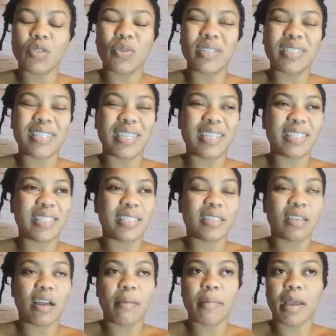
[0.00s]
2018
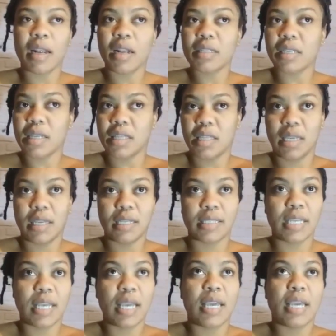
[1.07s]
taught me a lot of
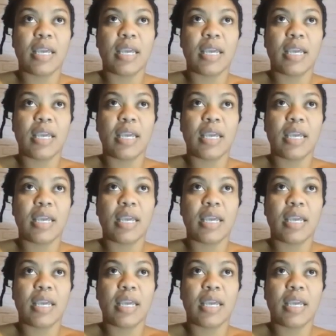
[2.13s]
things.